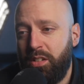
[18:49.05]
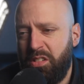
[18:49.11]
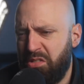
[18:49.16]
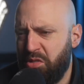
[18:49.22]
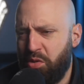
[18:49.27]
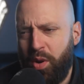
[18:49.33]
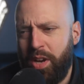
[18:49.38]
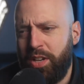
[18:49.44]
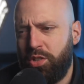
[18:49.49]

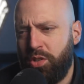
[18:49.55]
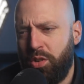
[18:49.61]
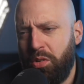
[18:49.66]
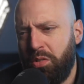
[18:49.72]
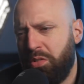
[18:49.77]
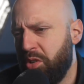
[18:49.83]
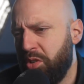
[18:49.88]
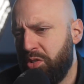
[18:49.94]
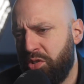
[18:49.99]
It's a great
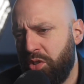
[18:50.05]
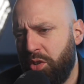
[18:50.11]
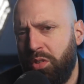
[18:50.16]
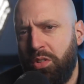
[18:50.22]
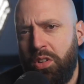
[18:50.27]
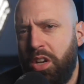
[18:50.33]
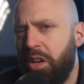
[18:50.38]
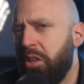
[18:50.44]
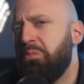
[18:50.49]
show, good show.
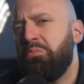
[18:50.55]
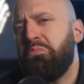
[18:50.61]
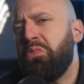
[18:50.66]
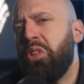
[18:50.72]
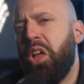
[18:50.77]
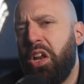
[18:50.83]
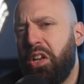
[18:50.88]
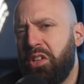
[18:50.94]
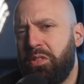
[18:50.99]

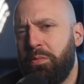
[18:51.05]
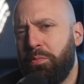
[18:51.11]
Not as